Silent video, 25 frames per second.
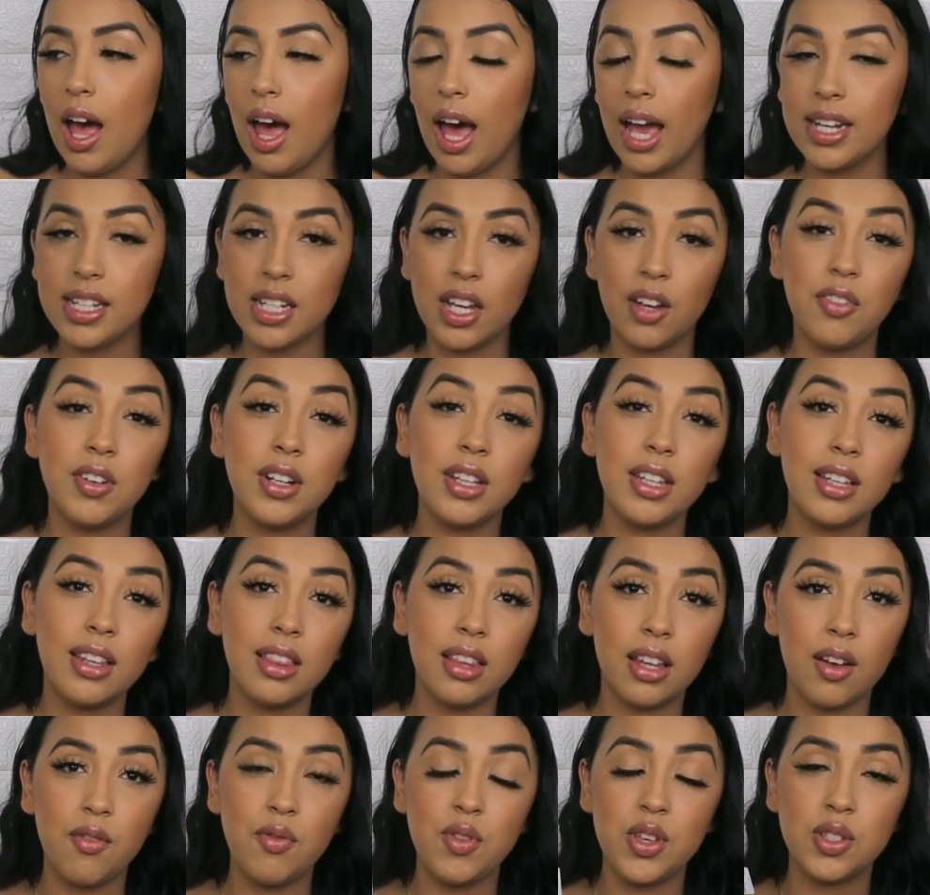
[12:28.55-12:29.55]
I definitely
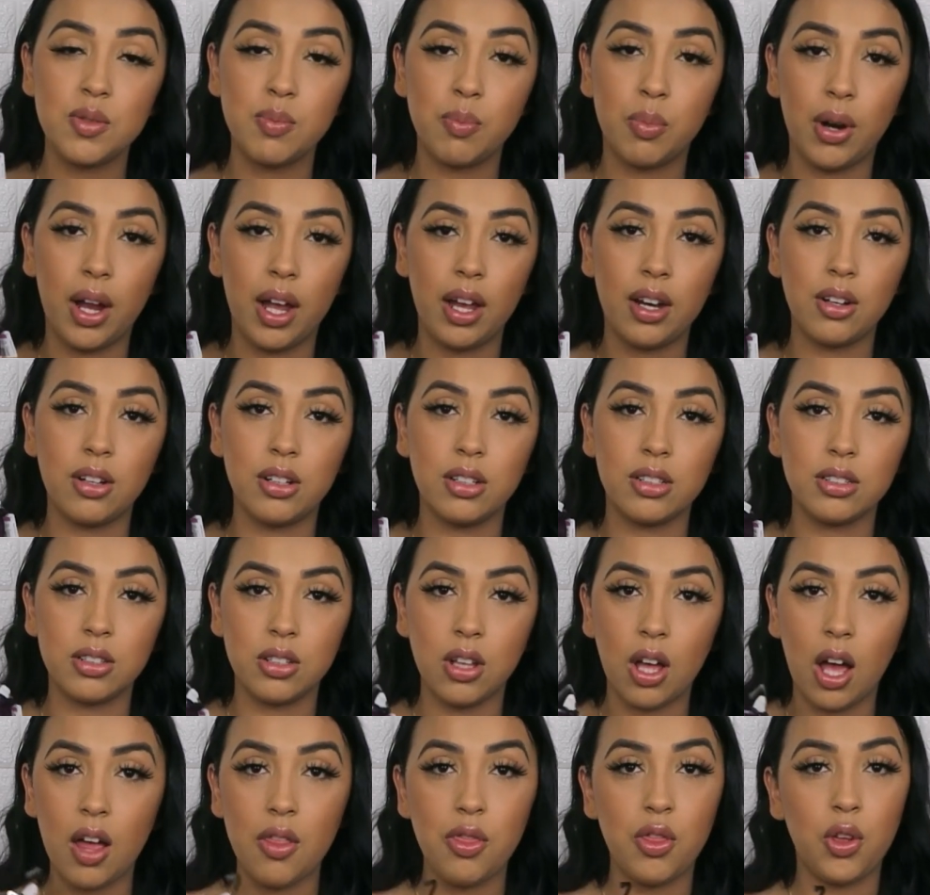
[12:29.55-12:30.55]
love this brand a
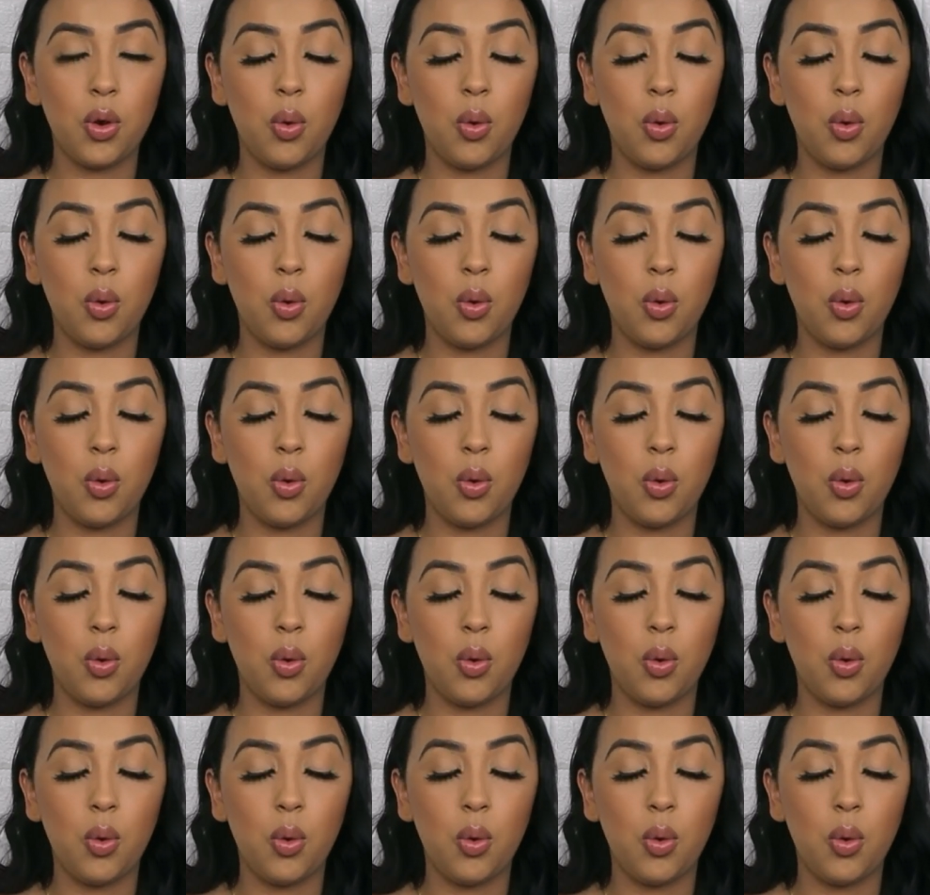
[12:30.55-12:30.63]
lot.